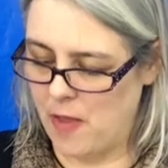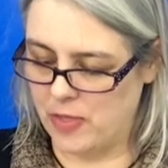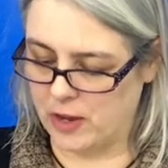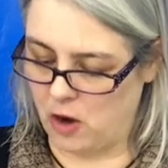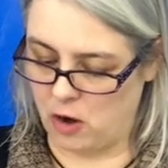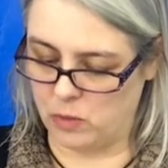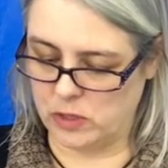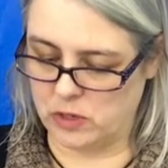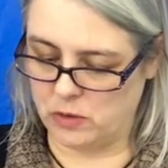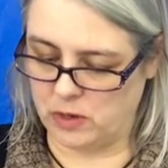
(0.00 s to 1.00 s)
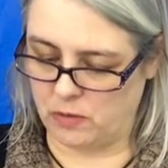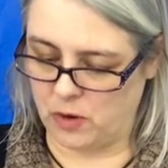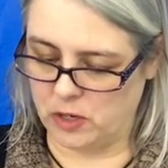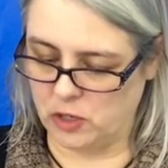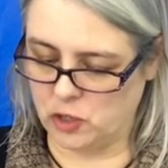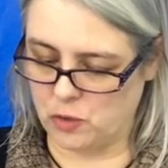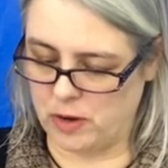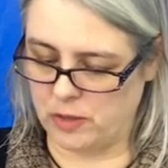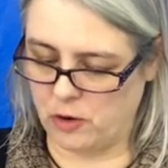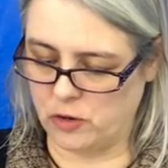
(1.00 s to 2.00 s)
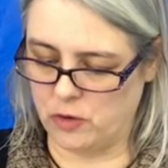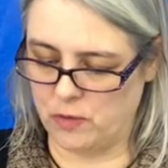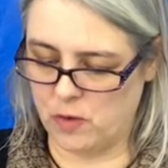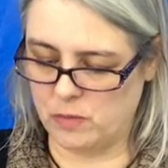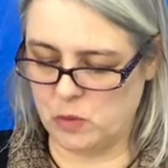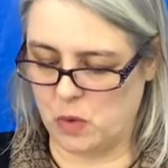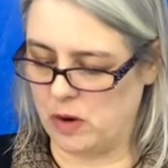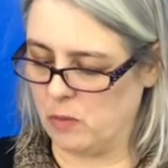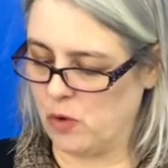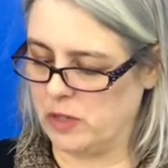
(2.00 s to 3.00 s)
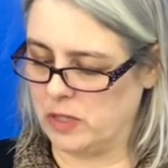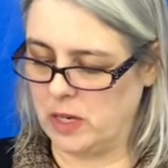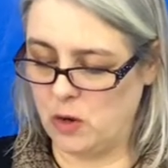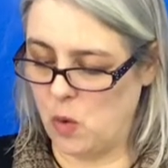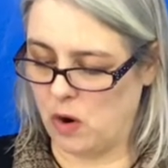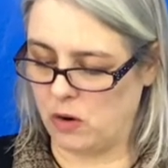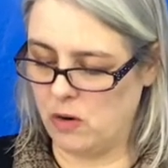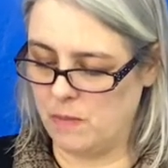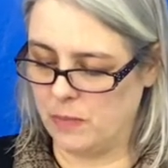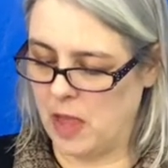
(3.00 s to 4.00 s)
the guard was no different, ensuring their uniforms were in pristine order,